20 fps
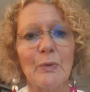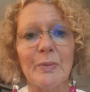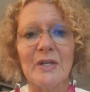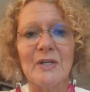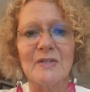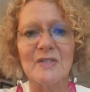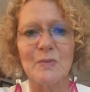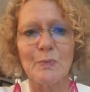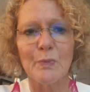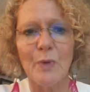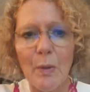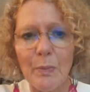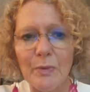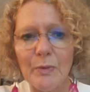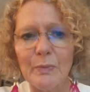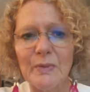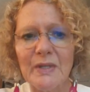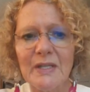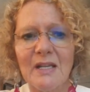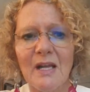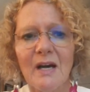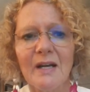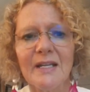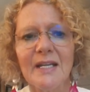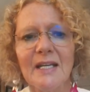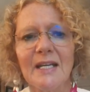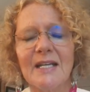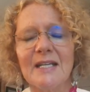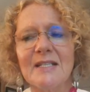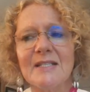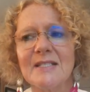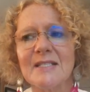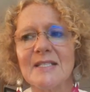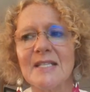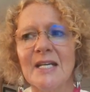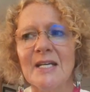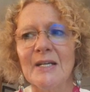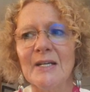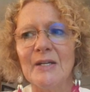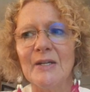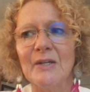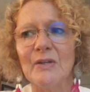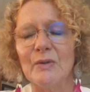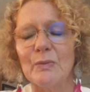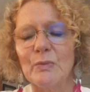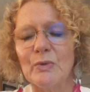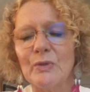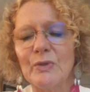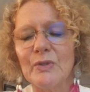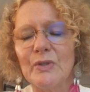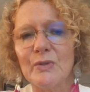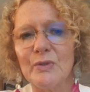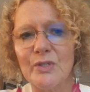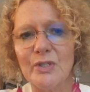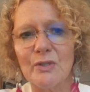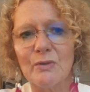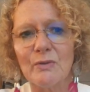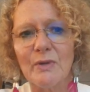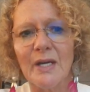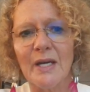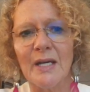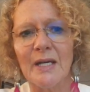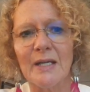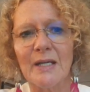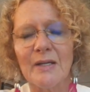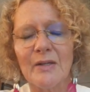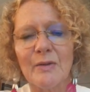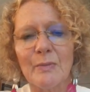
Because the problem with lying is the more you do it,